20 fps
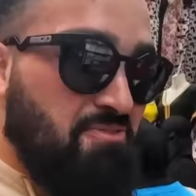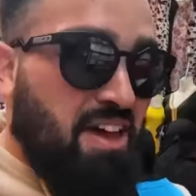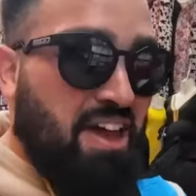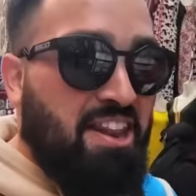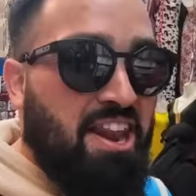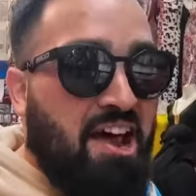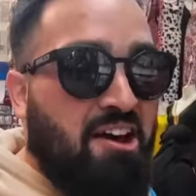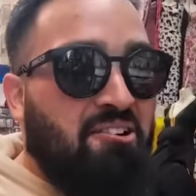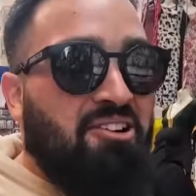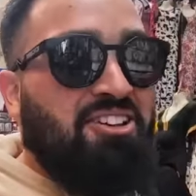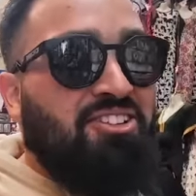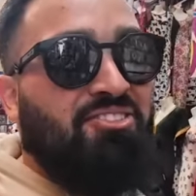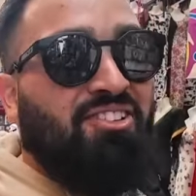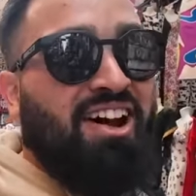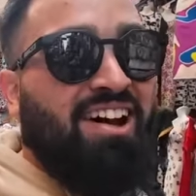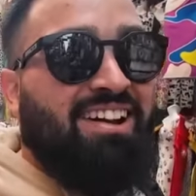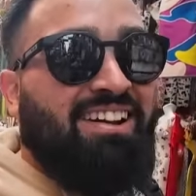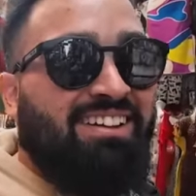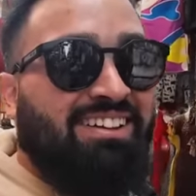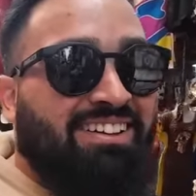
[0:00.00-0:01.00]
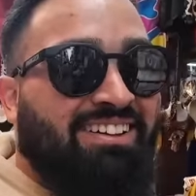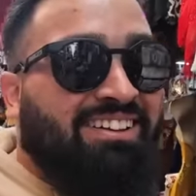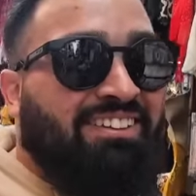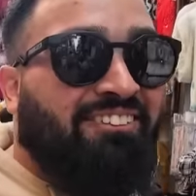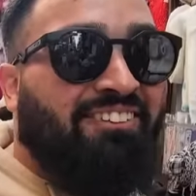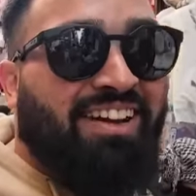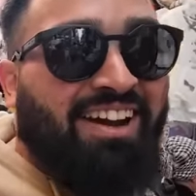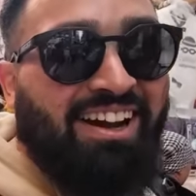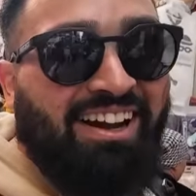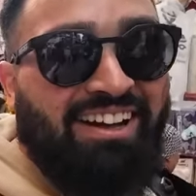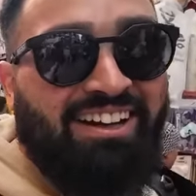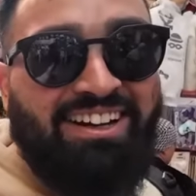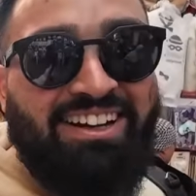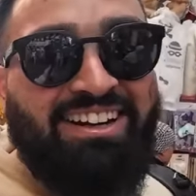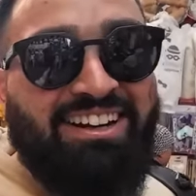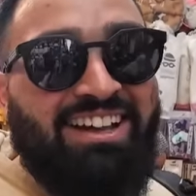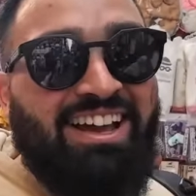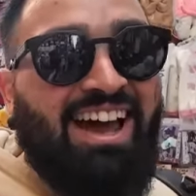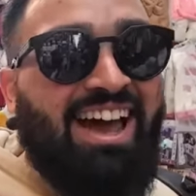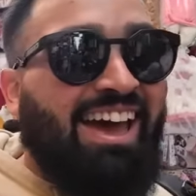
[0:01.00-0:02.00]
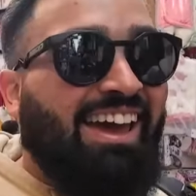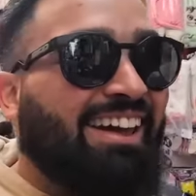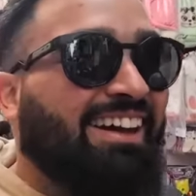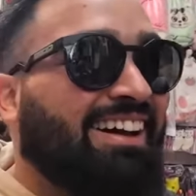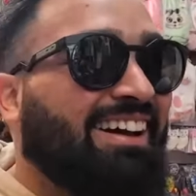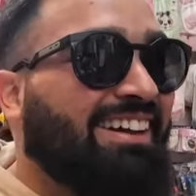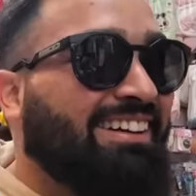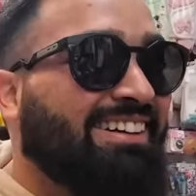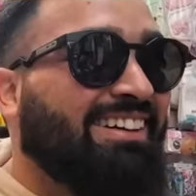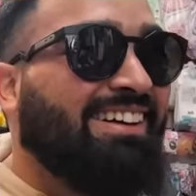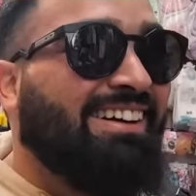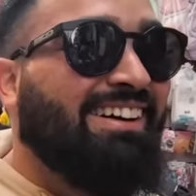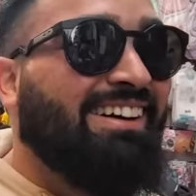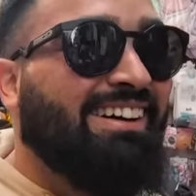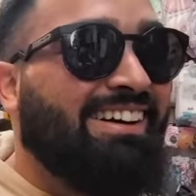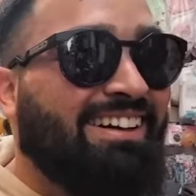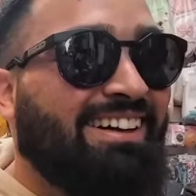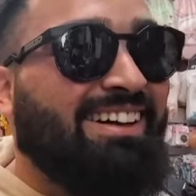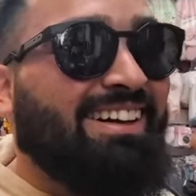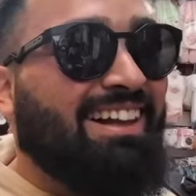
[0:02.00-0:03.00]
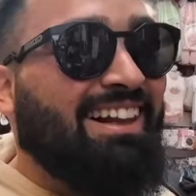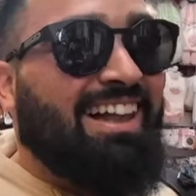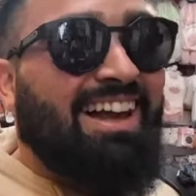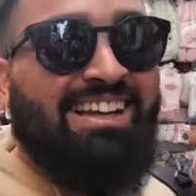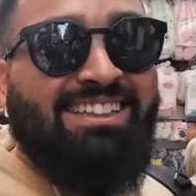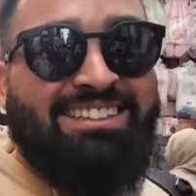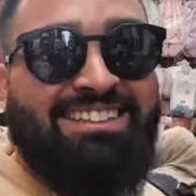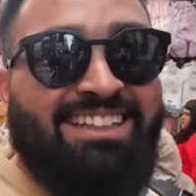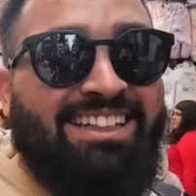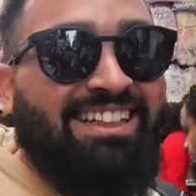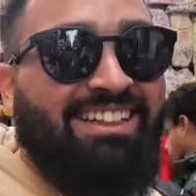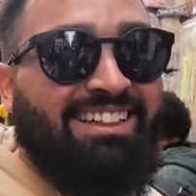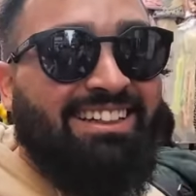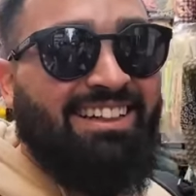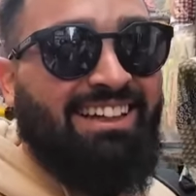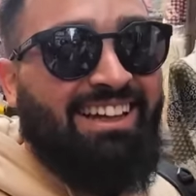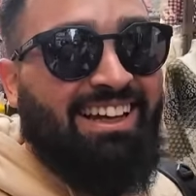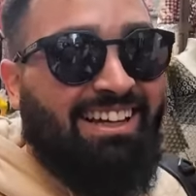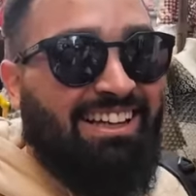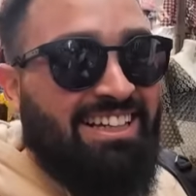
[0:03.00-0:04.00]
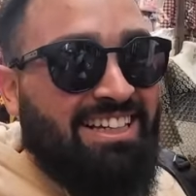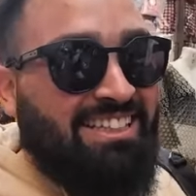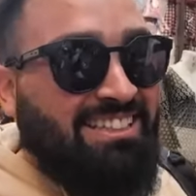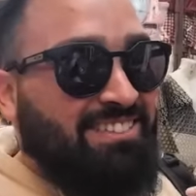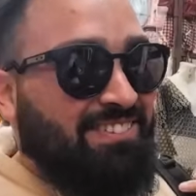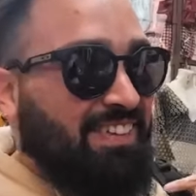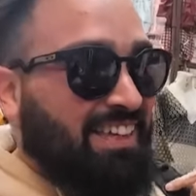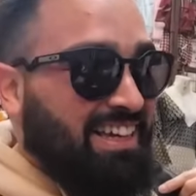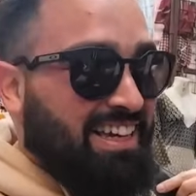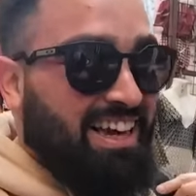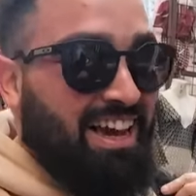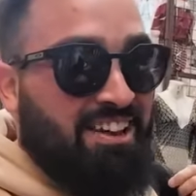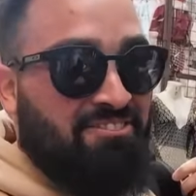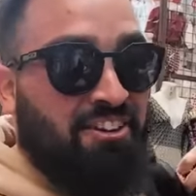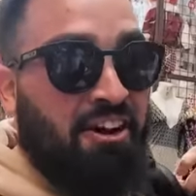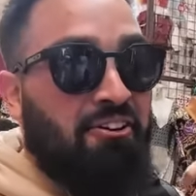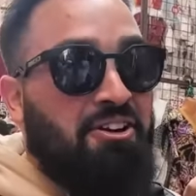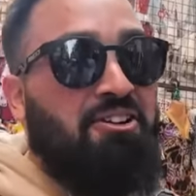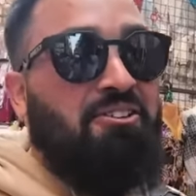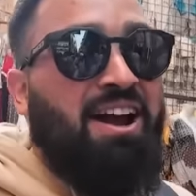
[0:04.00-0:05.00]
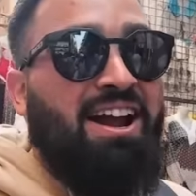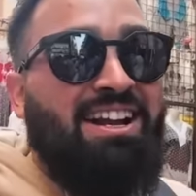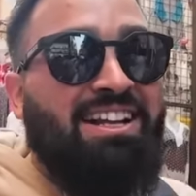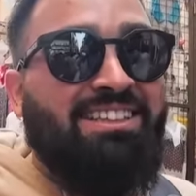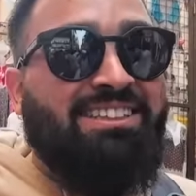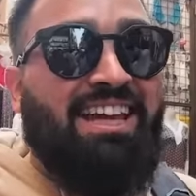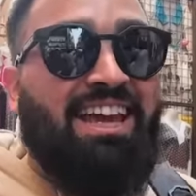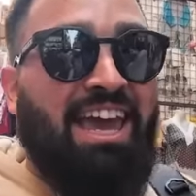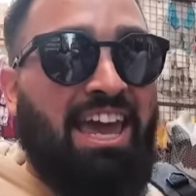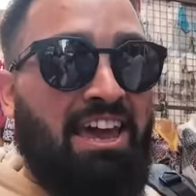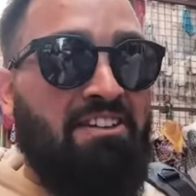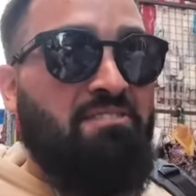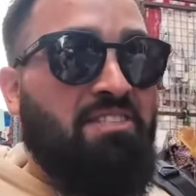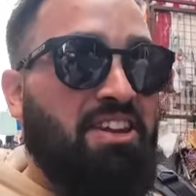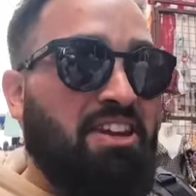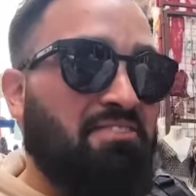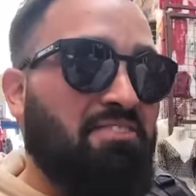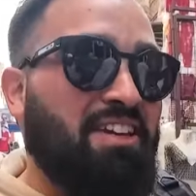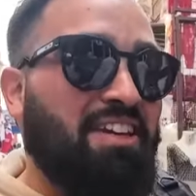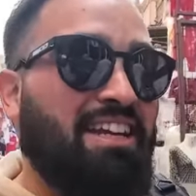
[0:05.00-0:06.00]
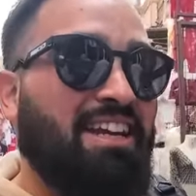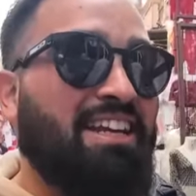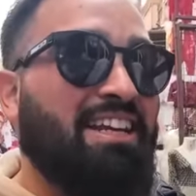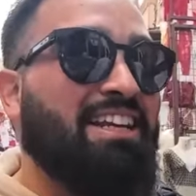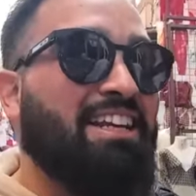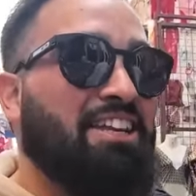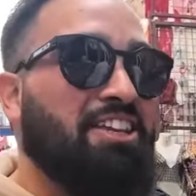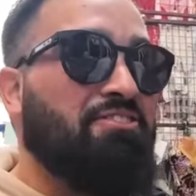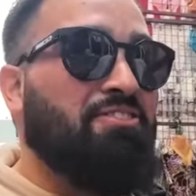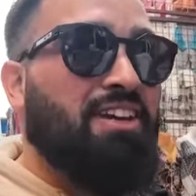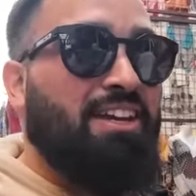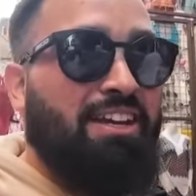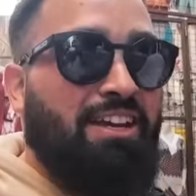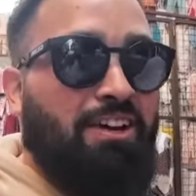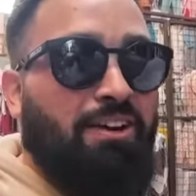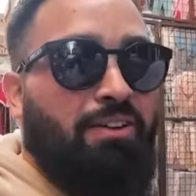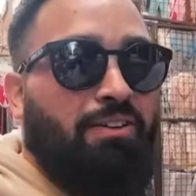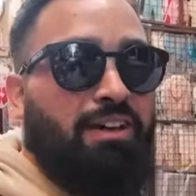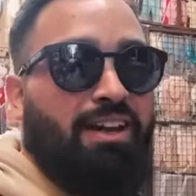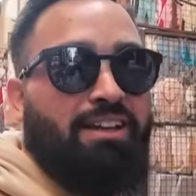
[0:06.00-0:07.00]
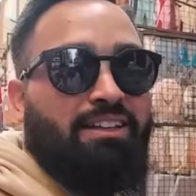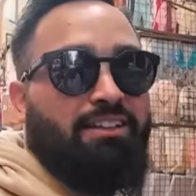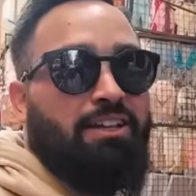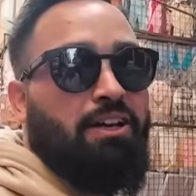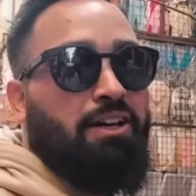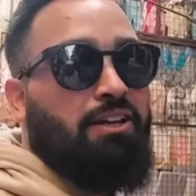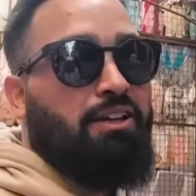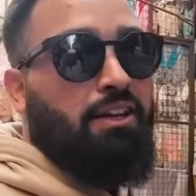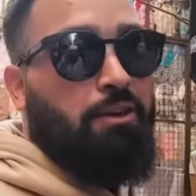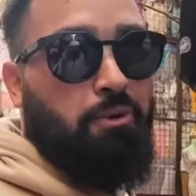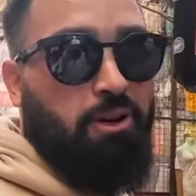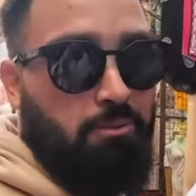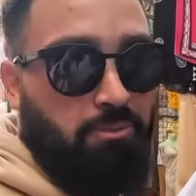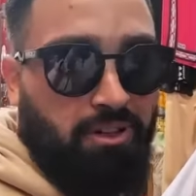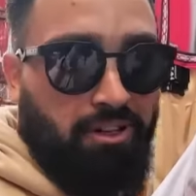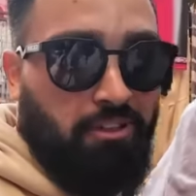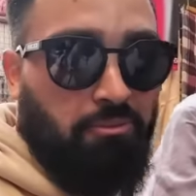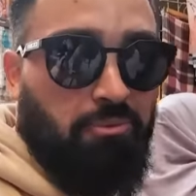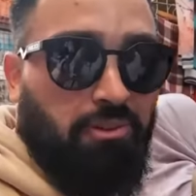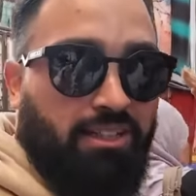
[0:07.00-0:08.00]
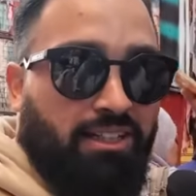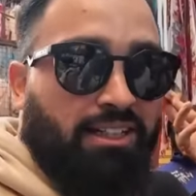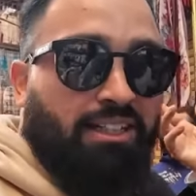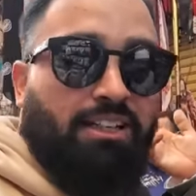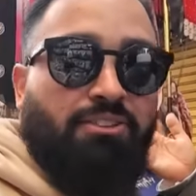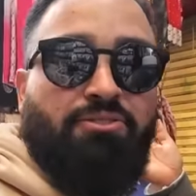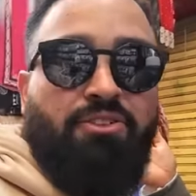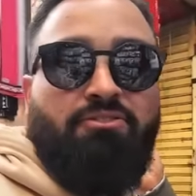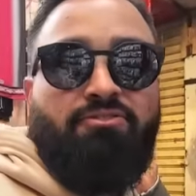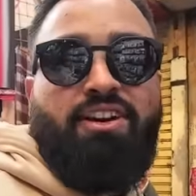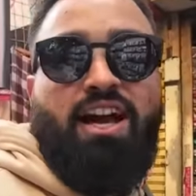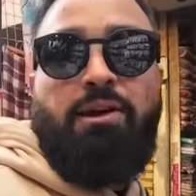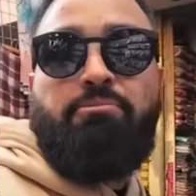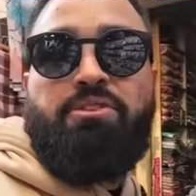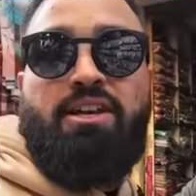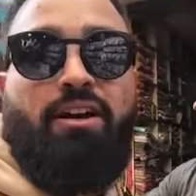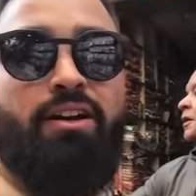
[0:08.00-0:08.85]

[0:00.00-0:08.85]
Man, that was fun. What a good guy, huh? Classic. If I would have ran into him in the beginning of the video, it would have been completely different vibes